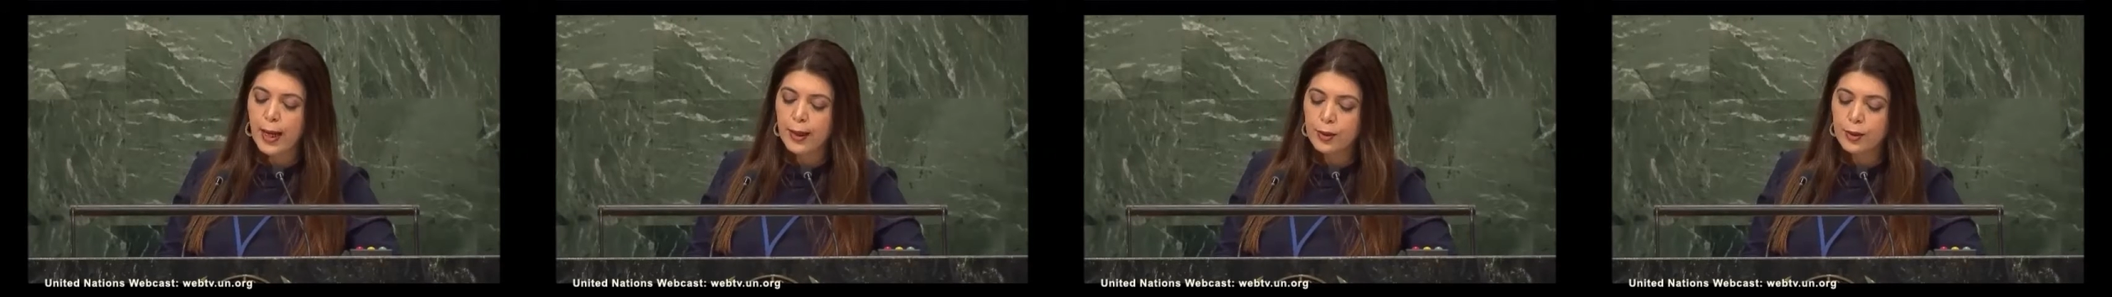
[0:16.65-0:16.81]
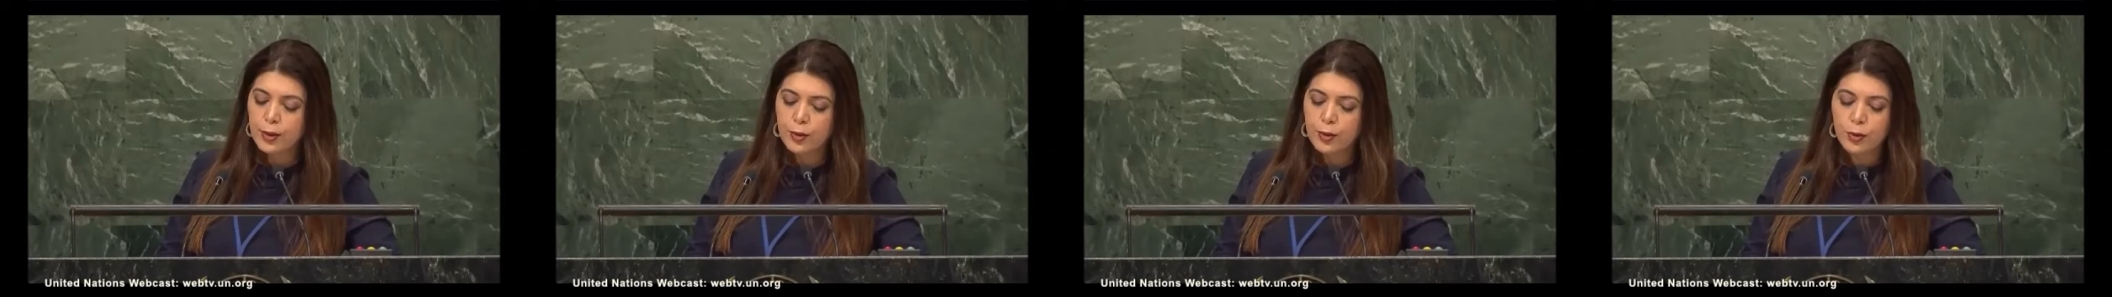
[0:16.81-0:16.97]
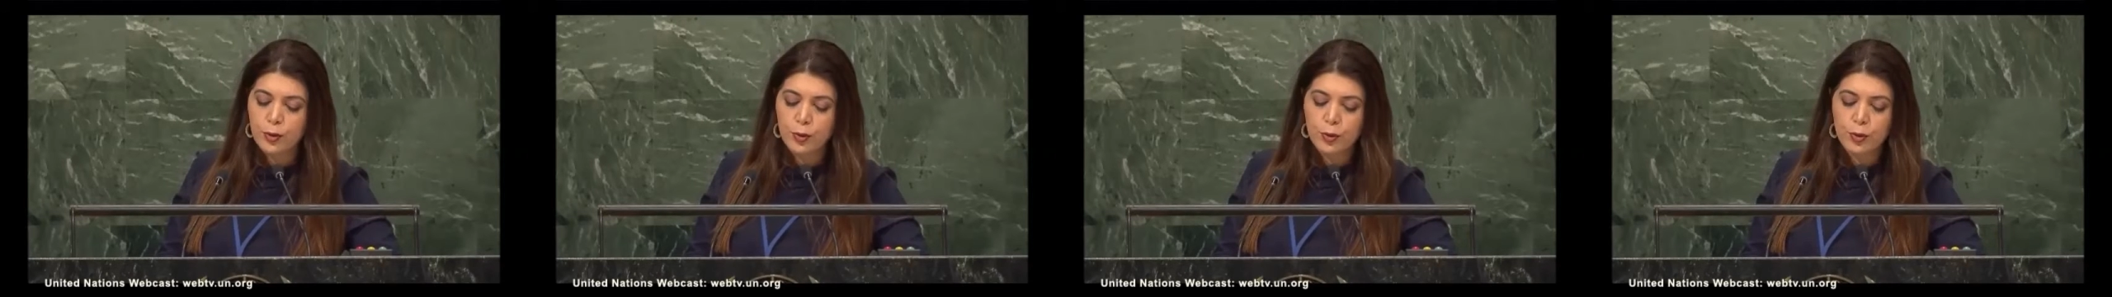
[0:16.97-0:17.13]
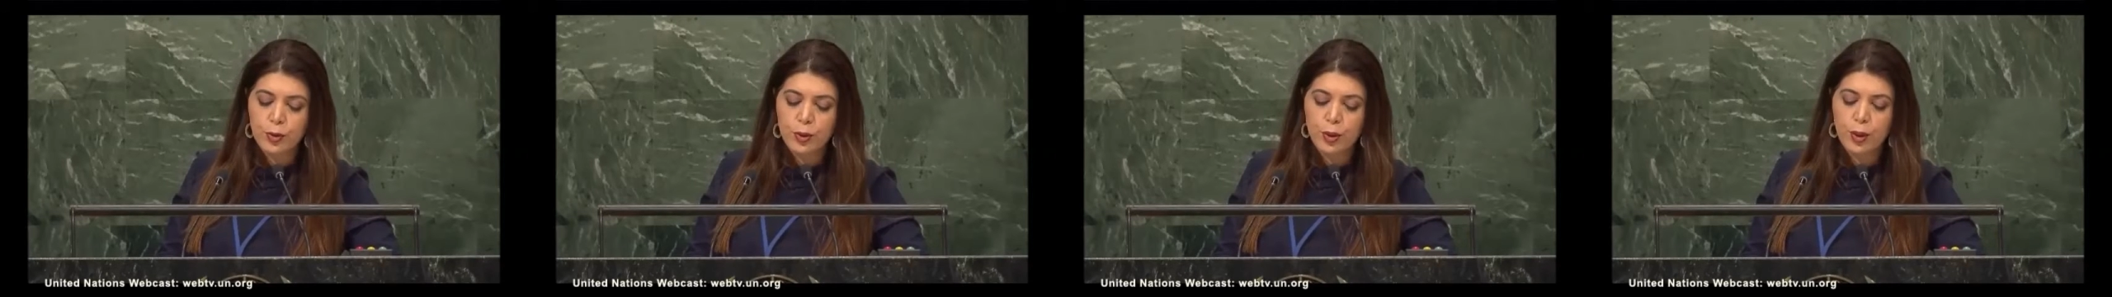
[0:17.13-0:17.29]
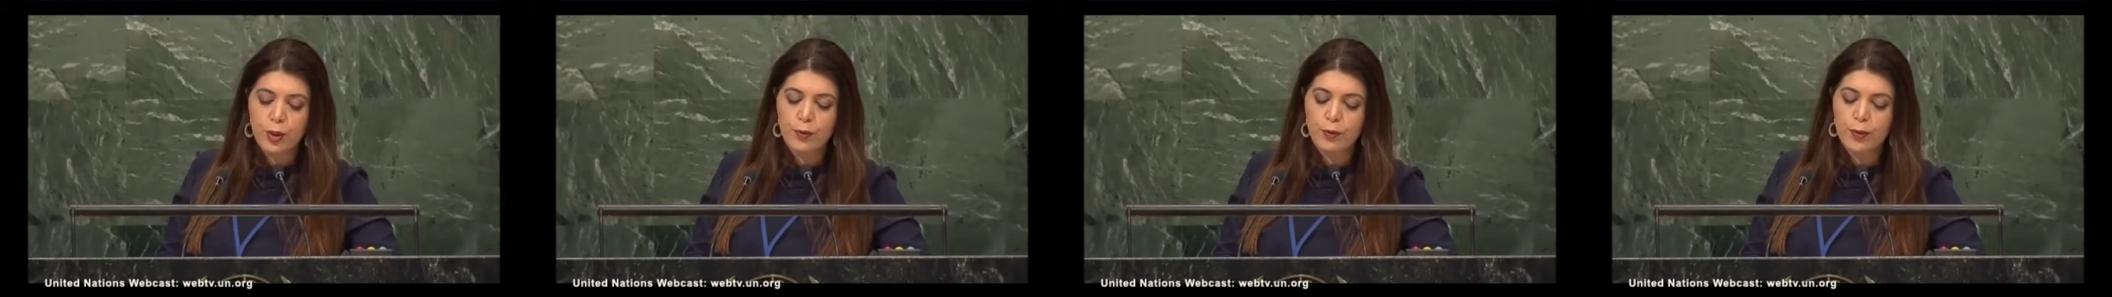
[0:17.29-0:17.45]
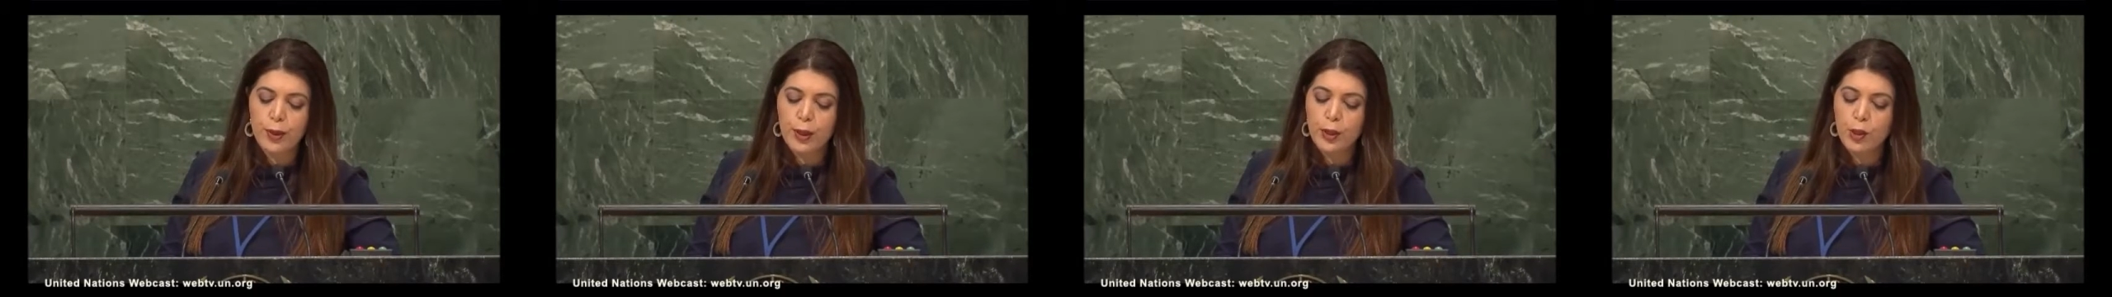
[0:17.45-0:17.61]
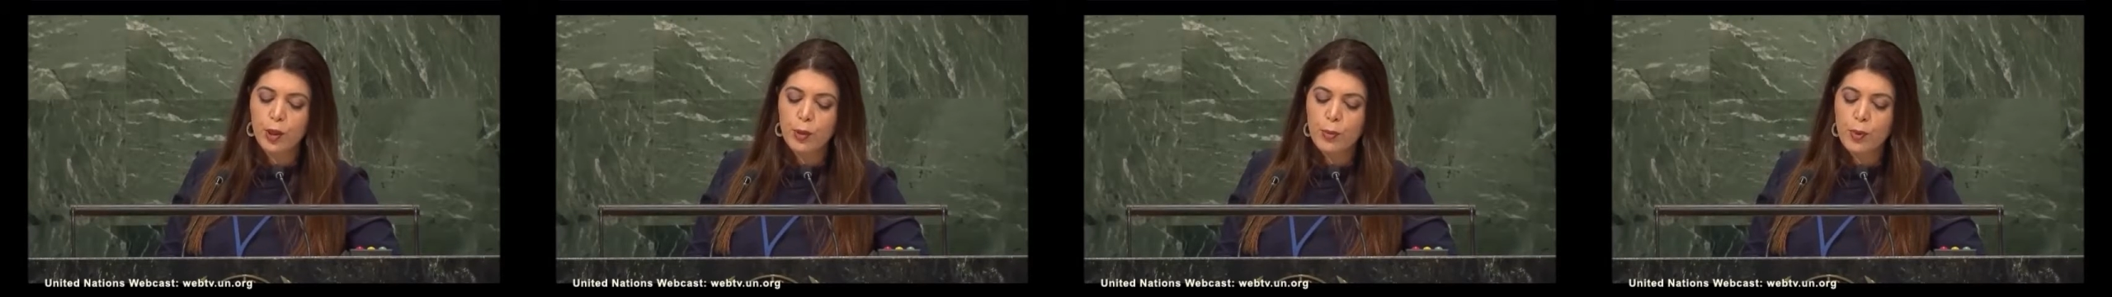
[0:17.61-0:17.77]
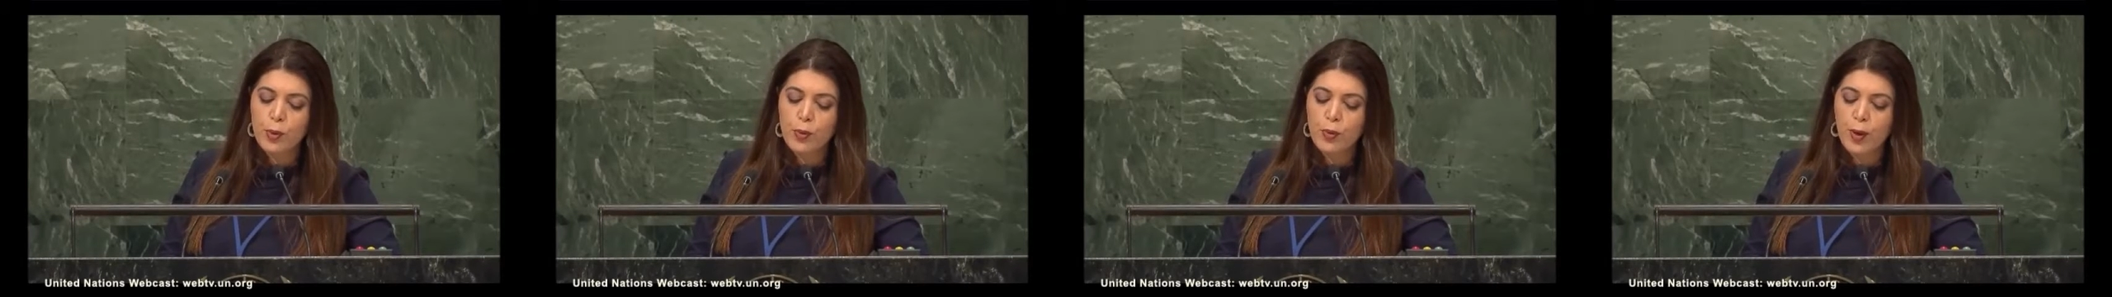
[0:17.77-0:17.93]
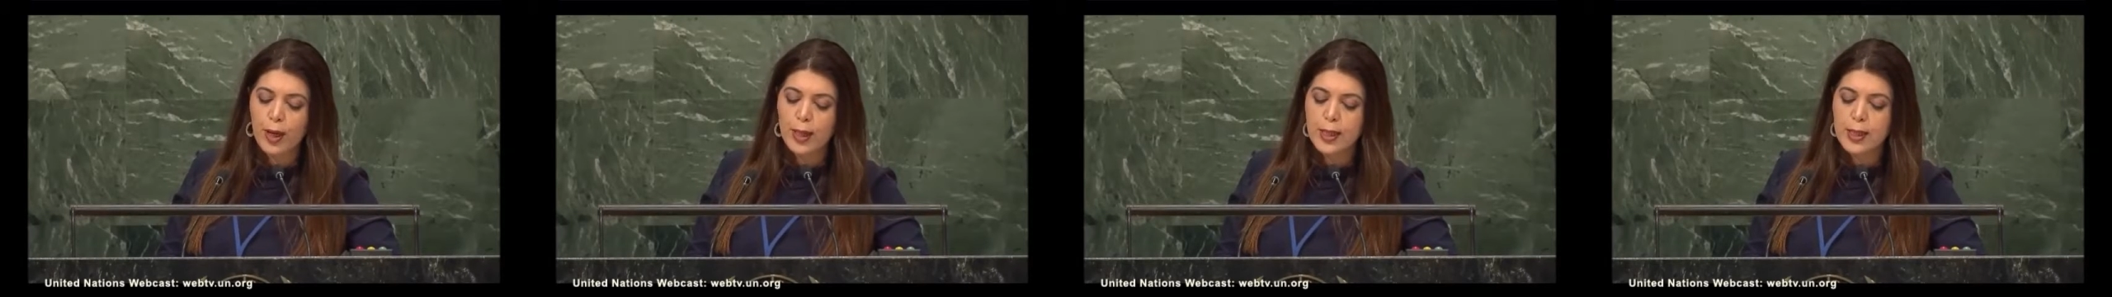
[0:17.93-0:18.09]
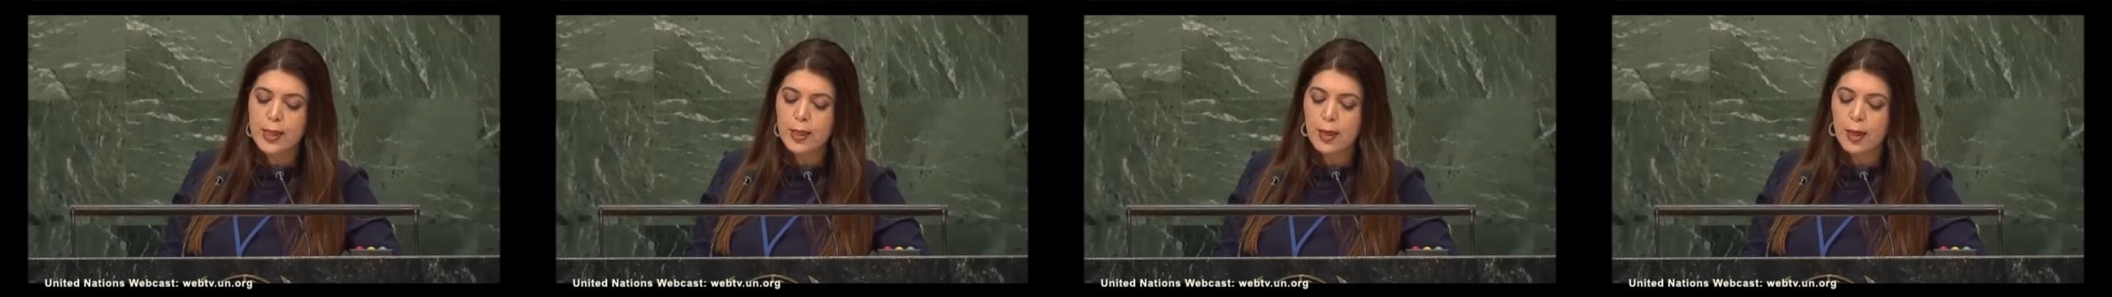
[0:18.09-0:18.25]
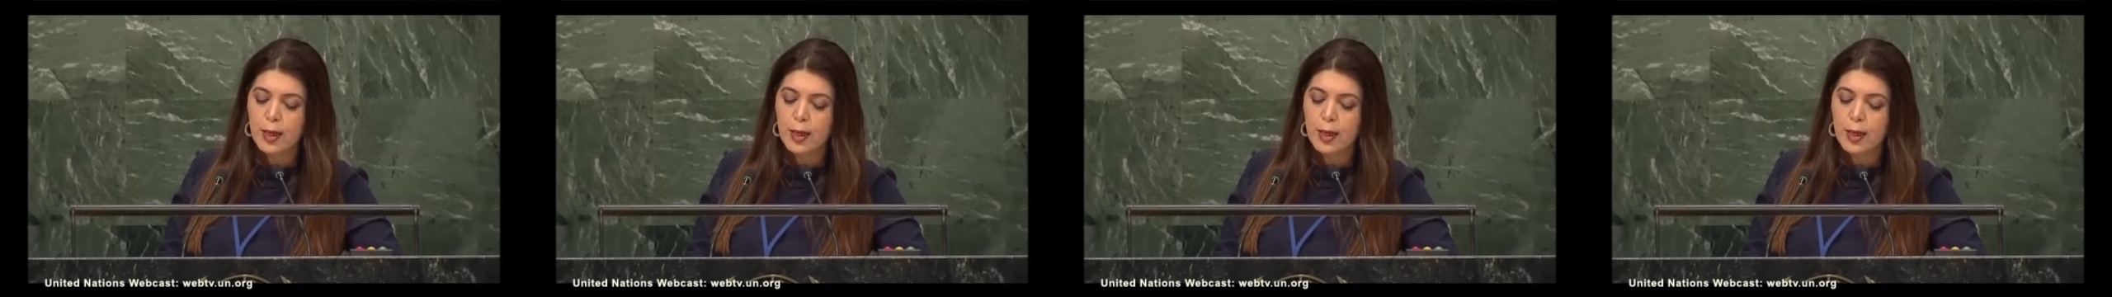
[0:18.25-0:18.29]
attitude of the Human Rights